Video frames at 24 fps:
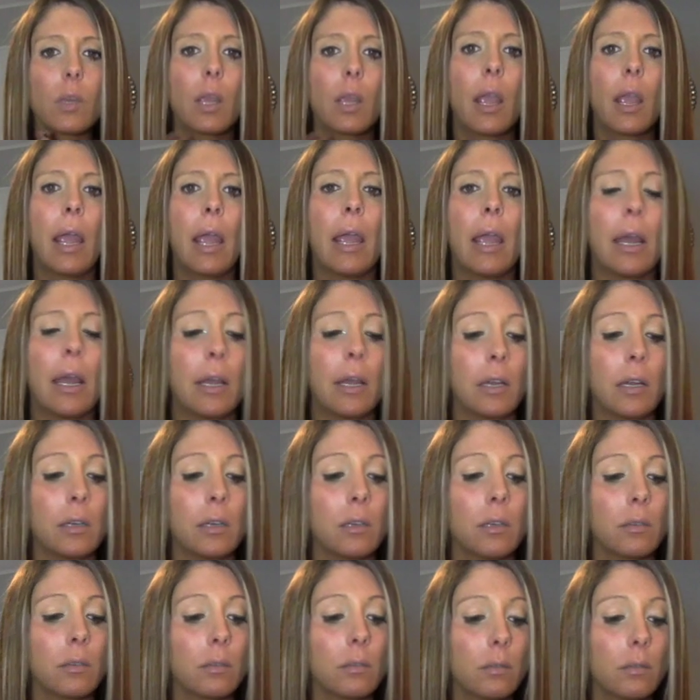And
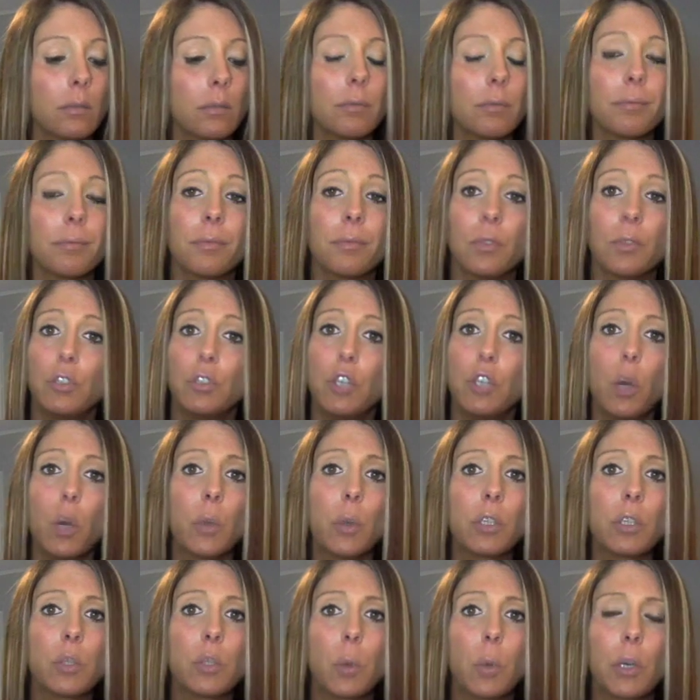Joe
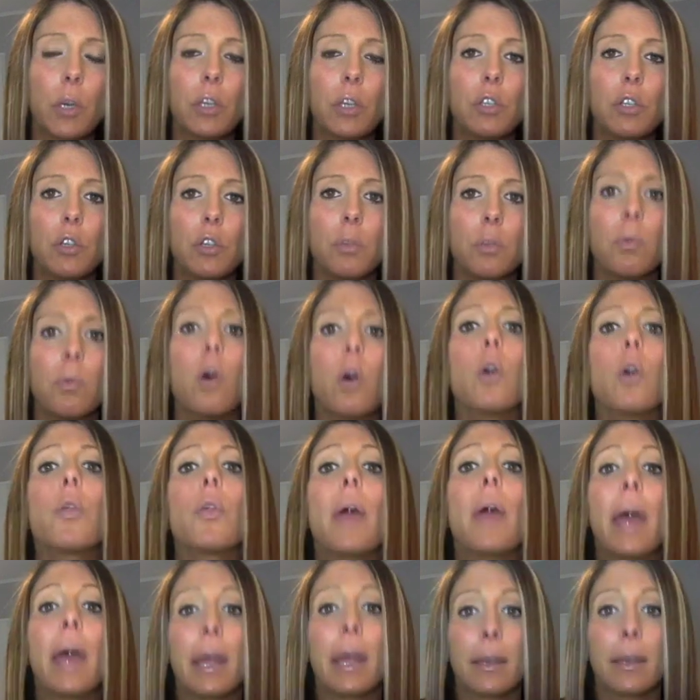and 22 both
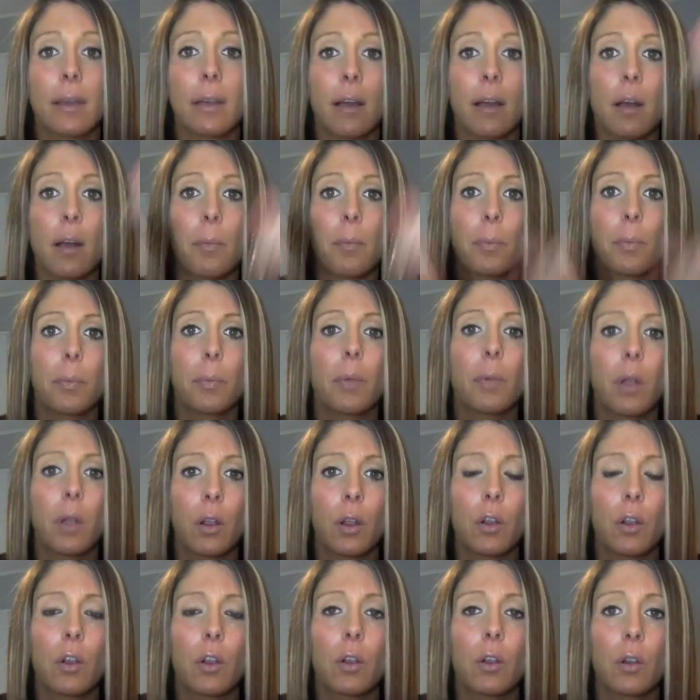end up
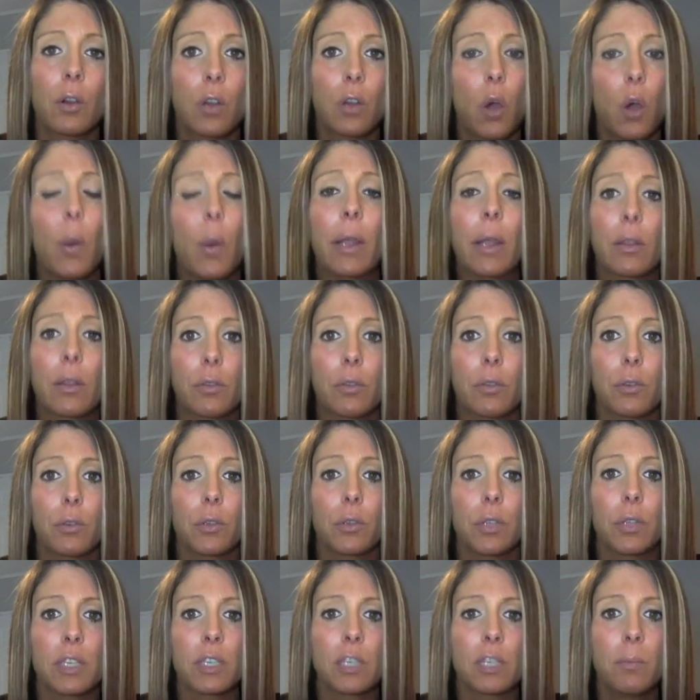going through
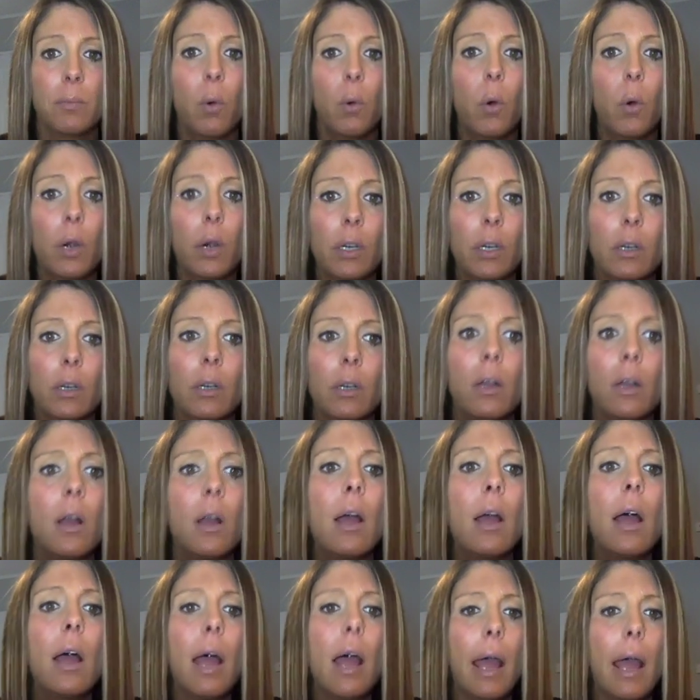this portal
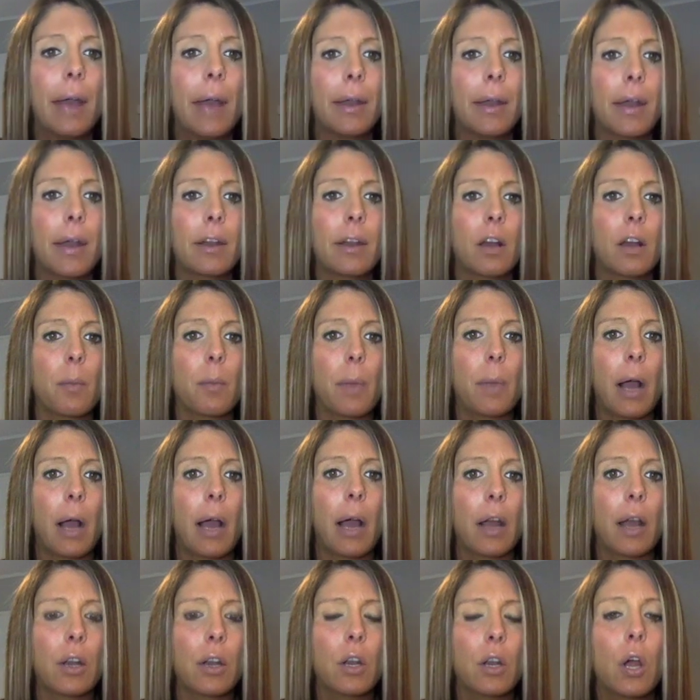and end up
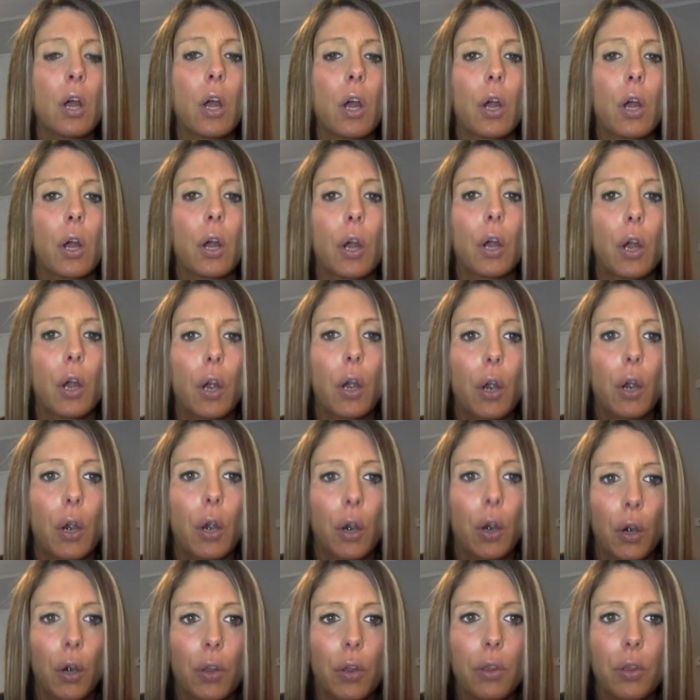on
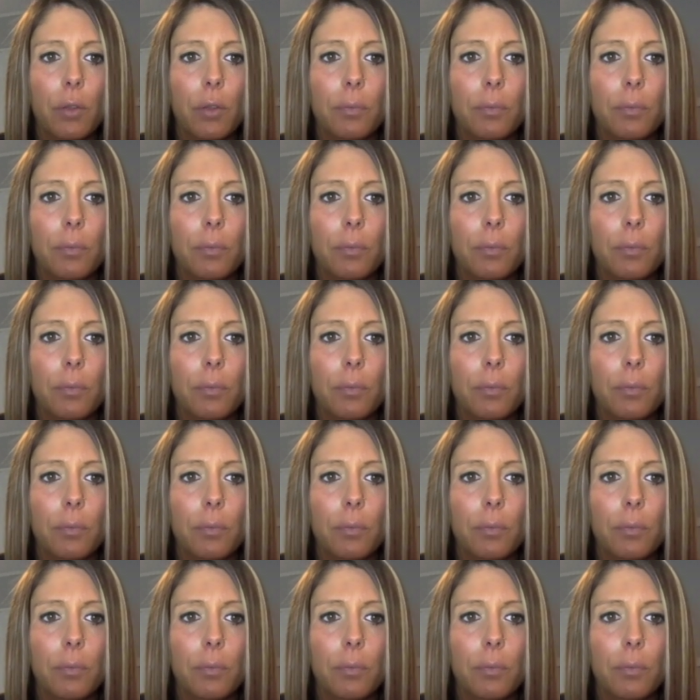Earth.